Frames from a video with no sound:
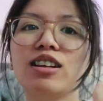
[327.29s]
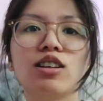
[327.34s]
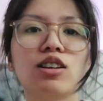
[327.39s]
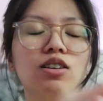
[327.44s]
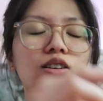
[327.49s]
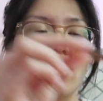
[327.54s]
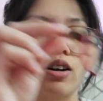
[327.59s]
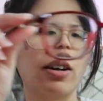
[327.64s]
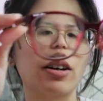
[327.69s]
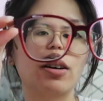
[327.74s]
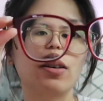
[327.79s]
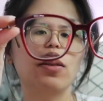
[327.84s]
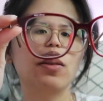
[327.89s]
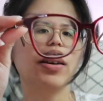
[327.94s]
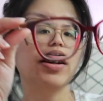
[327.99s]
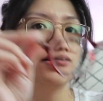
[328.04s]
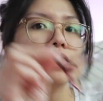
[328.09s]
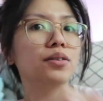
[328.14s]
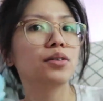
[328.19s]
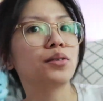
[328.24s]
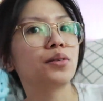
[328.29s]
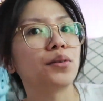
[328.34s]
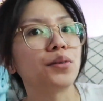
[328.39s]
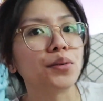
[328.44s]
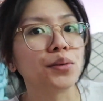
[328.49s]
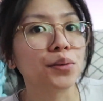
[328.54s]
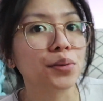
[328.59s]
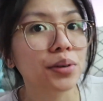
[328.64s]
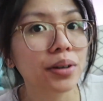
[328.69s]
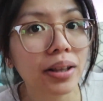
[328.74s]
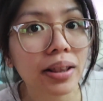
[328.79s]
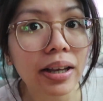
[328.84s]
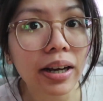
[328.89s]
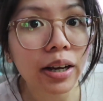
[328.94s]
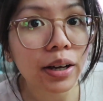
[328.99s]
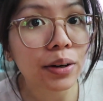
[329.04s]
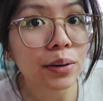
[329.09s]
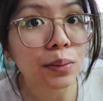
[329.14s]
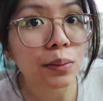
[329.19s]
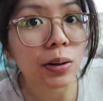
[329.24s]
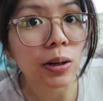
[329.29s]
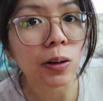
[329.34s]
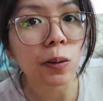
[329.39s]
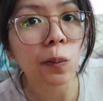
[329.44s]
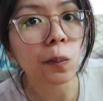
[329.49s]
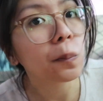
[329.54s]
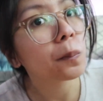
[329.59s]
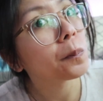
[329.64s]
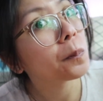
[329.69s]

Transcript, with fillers: The darker one or the lighter one?